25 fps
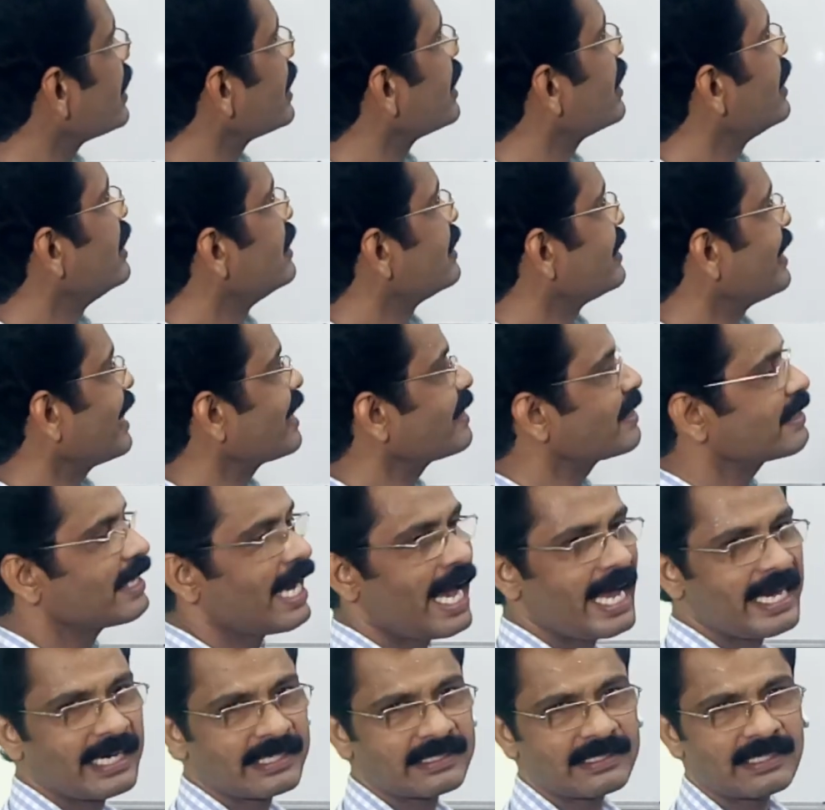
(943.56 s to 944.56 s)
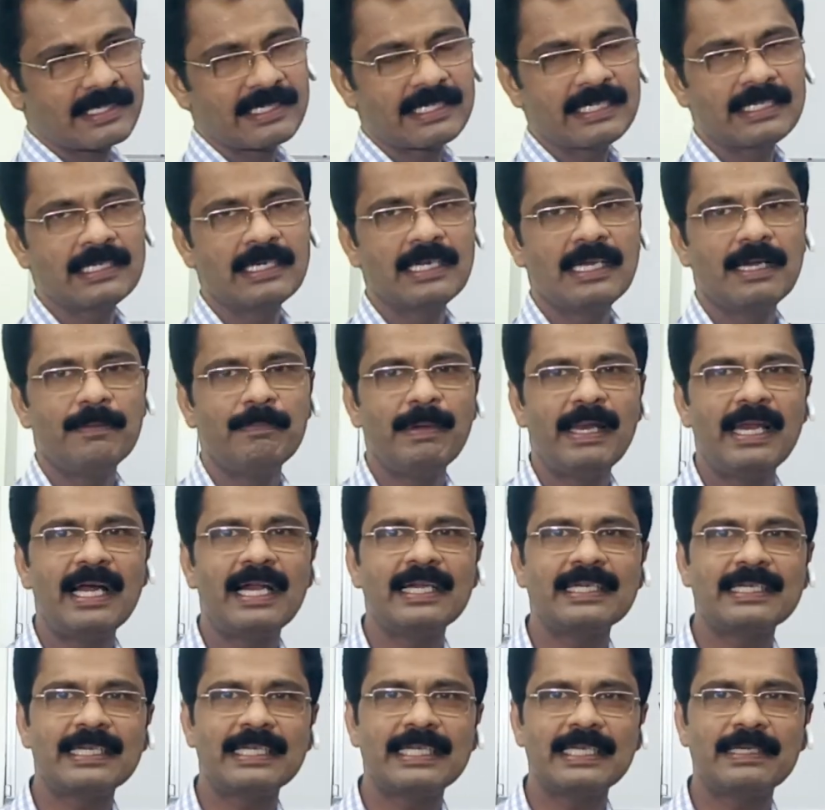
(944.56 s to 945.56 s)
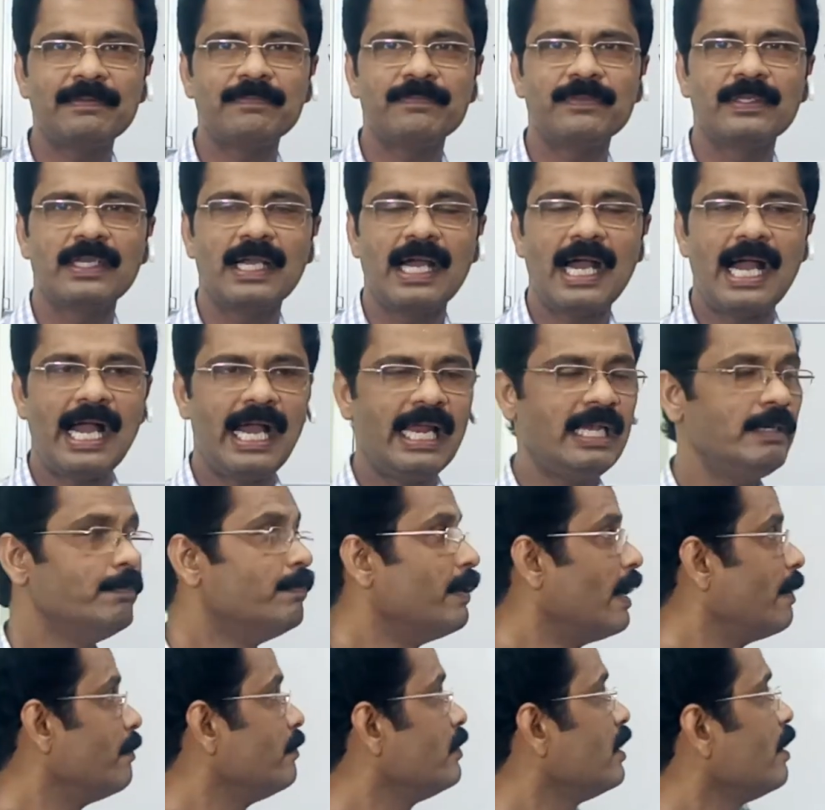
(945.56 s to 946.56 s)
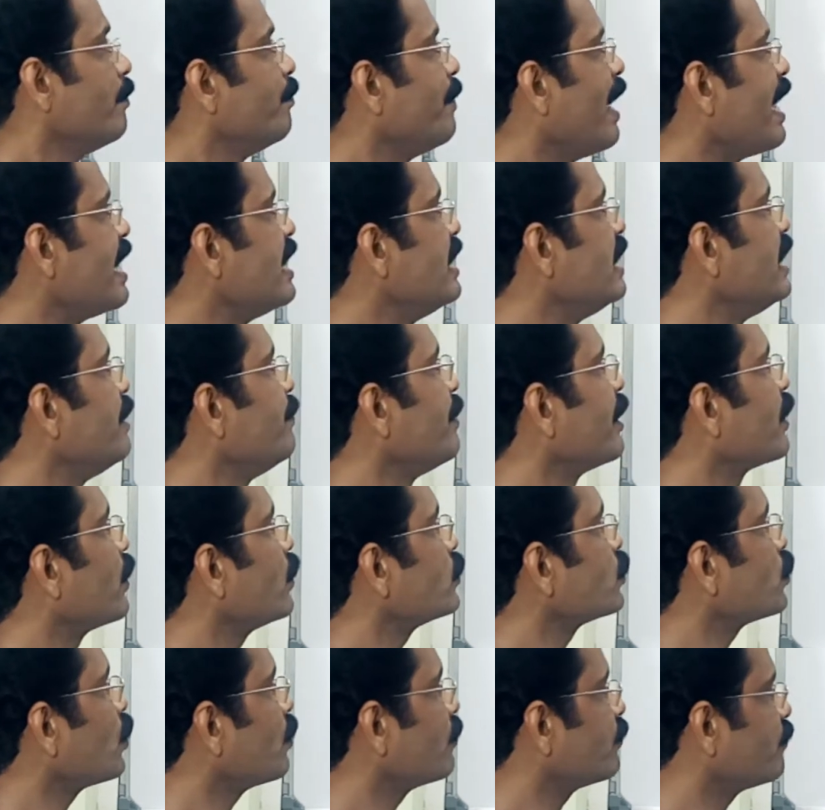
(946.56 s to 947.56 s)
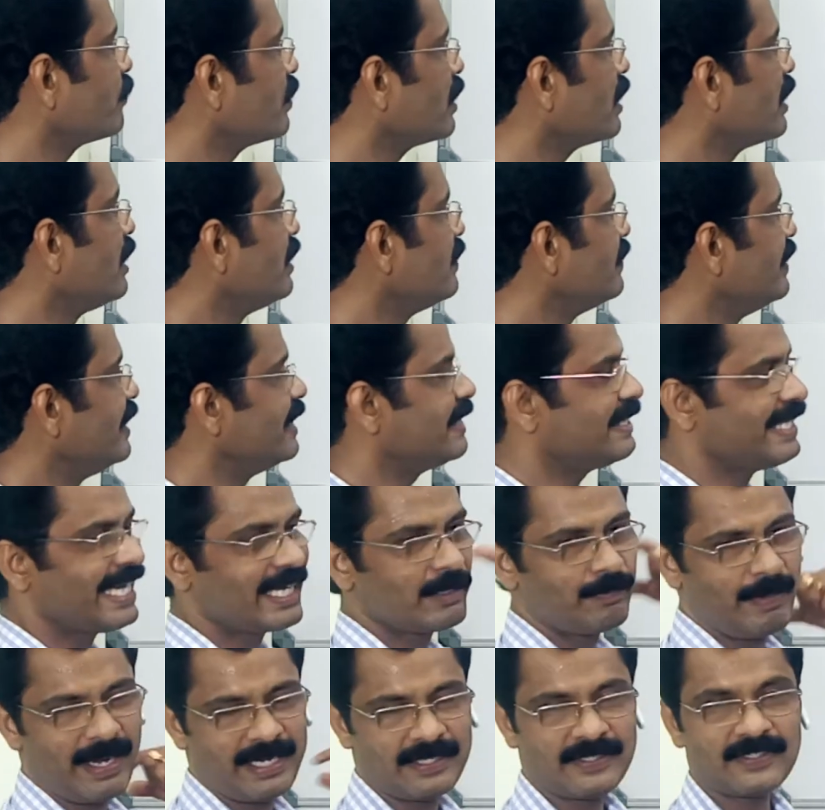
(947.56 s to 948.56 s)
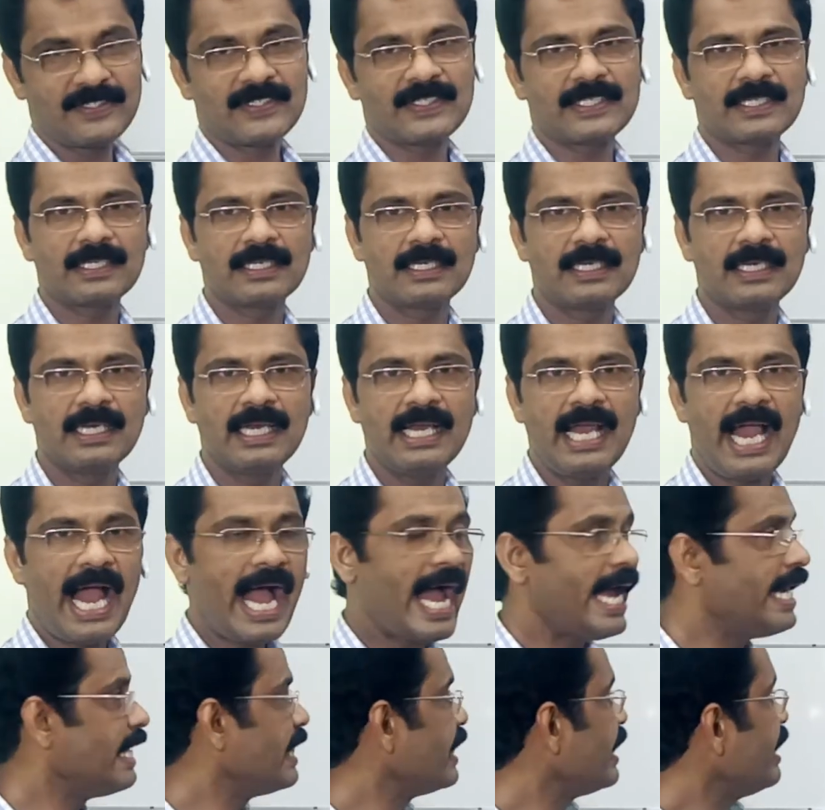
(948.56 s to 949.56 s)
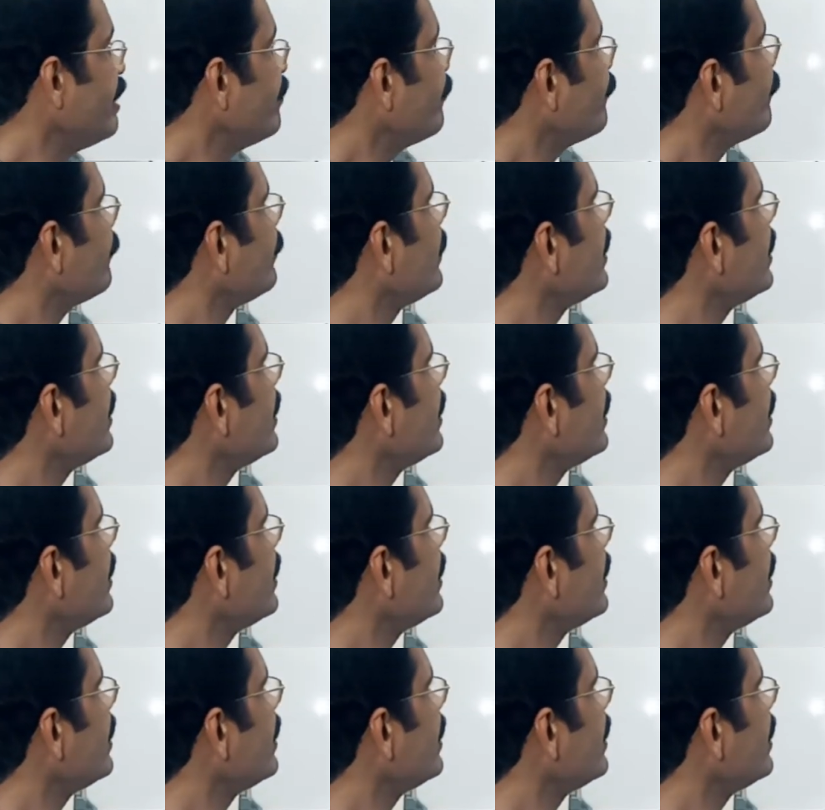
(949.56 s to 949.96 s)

the sex character in Melandrium album, mainly because of these segments. And if